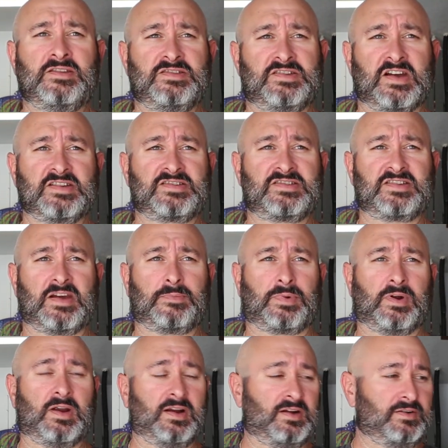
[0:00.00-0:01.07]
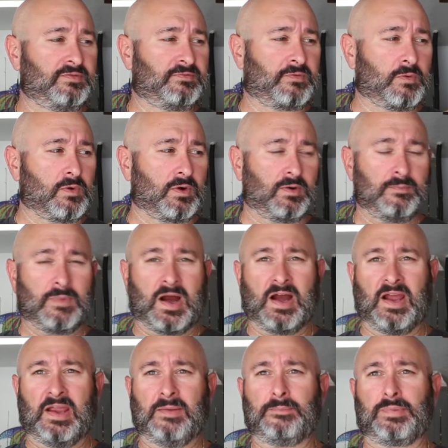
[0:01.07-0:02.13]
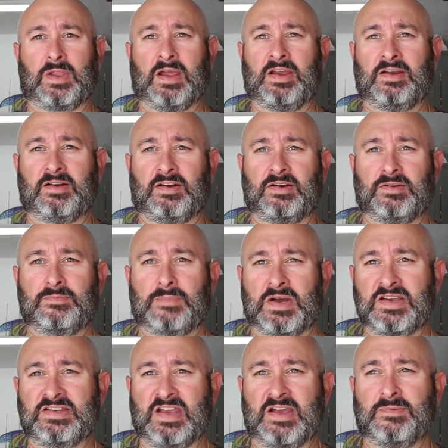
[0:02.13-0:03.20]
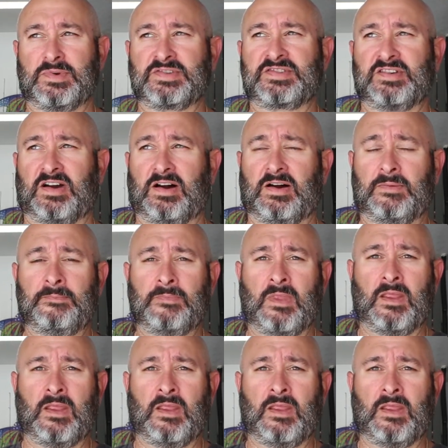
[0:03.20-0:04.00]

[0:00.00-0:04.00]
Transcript: dust separator for my planer, my table saw,